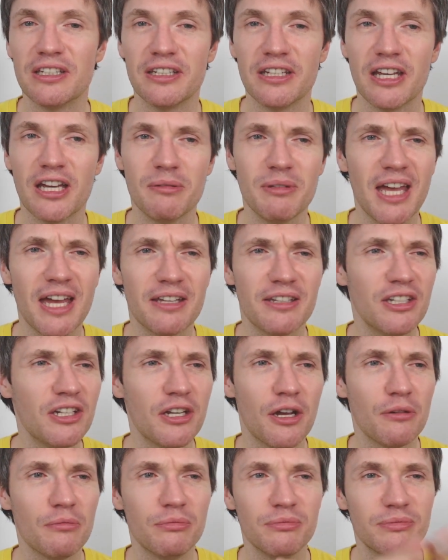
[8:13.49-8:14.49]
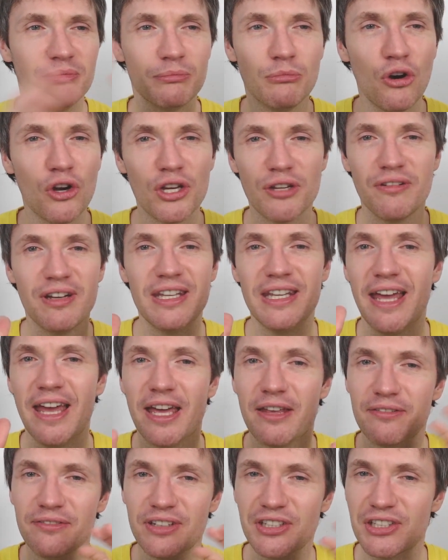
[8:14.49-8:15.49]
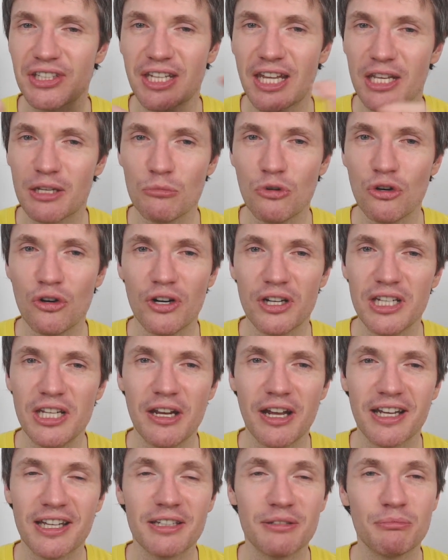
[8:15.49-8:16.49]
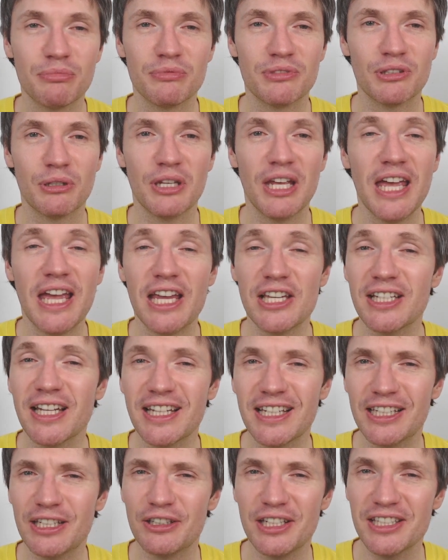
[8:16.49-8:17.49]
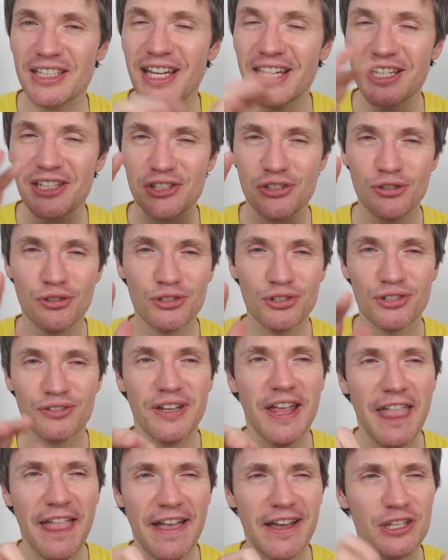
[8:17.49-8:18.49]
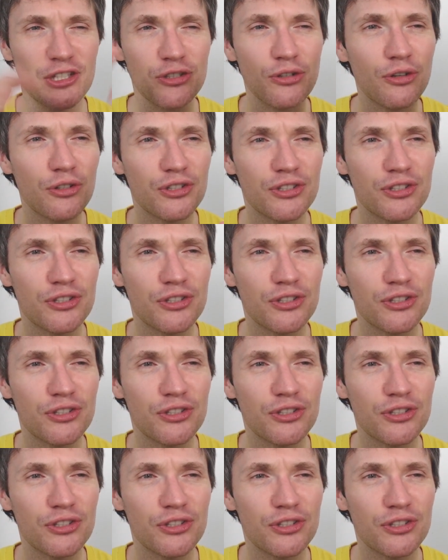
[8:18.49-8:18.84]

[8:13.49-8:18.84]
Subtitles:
And yeah, you know, the more you're in there and things like that, the more, you know, I think it's like a little, it's like a sort of, I